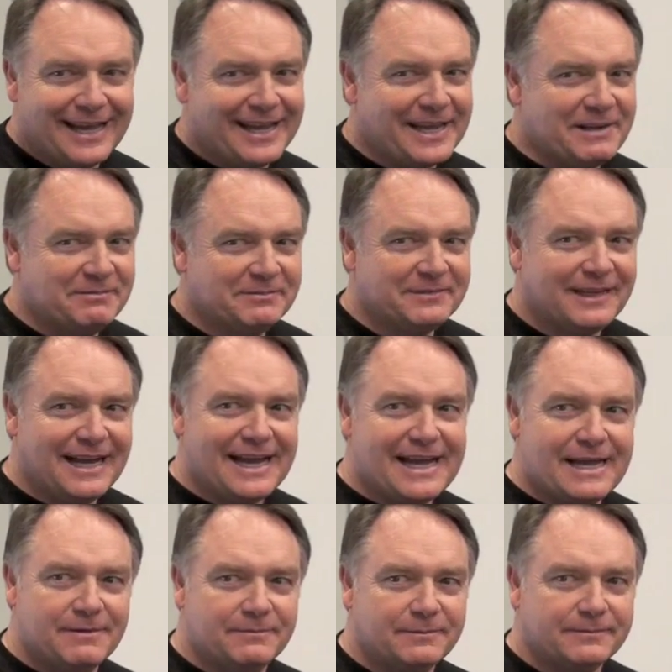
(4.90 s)
I am.
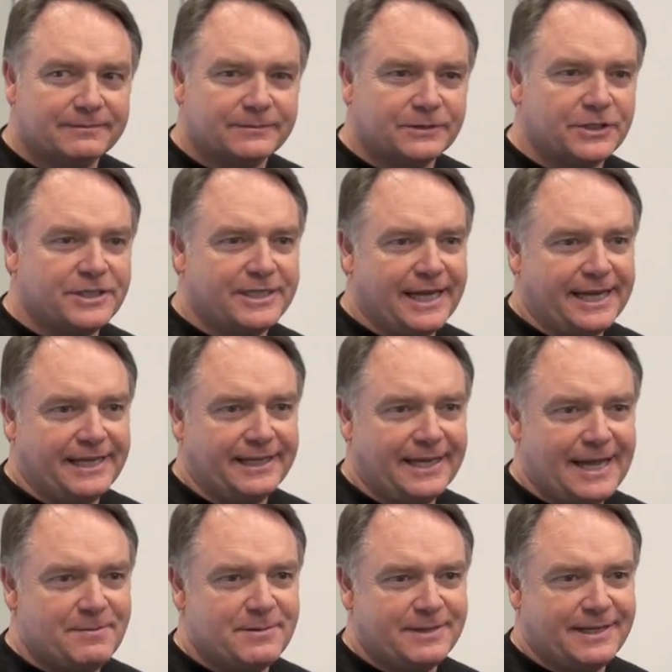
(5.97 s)
I am. Good day.
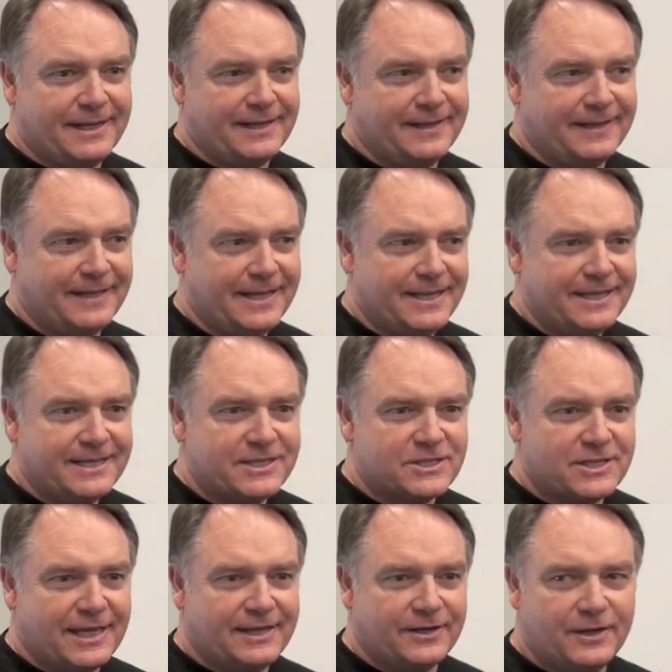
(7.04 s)
Happy day.
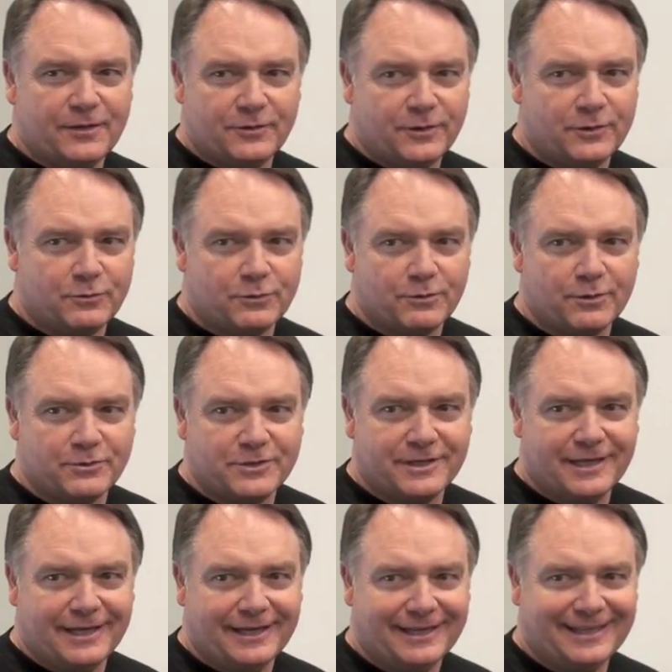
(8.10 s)
Signed another good recruit
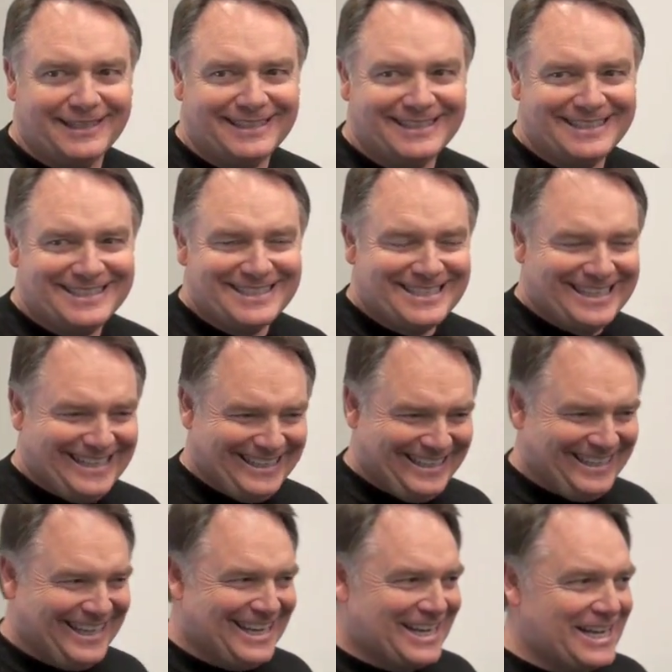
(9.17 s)

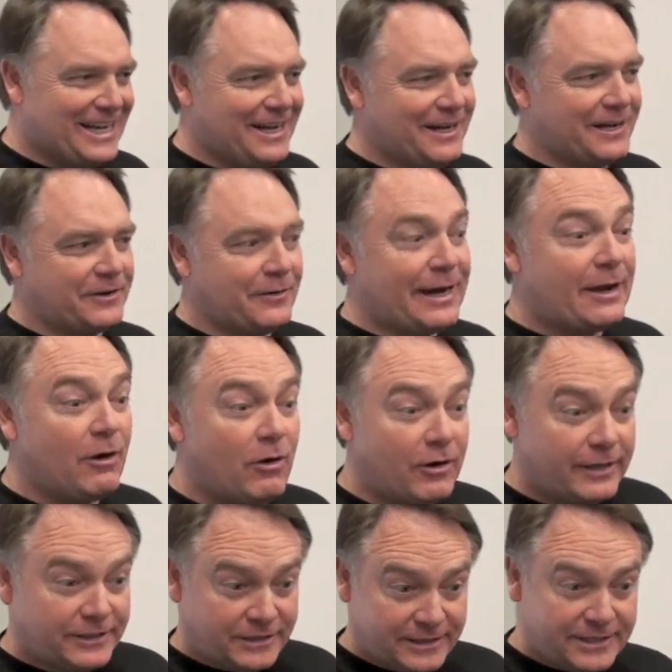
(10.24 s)
today. Greg
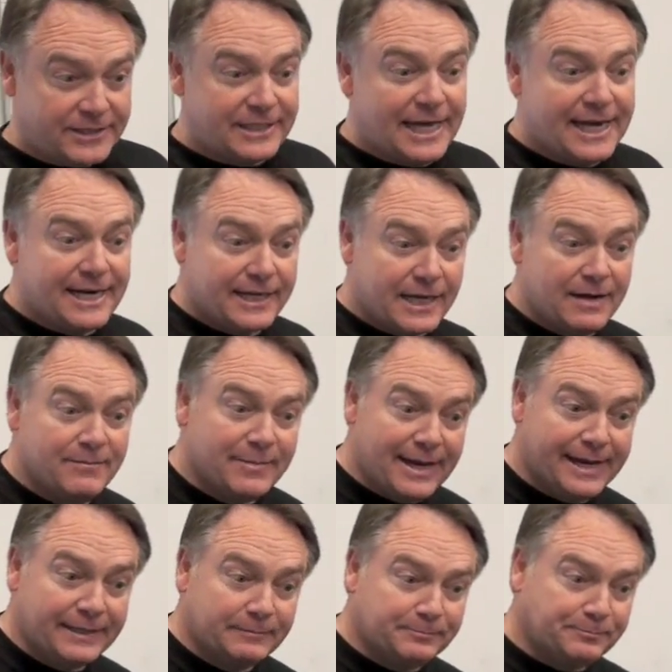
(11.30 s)
Hart has decided to come
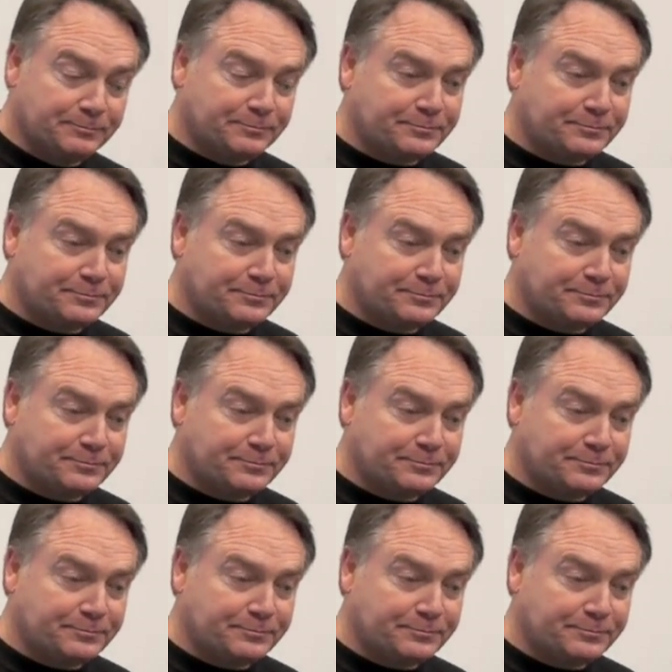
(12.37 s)
back.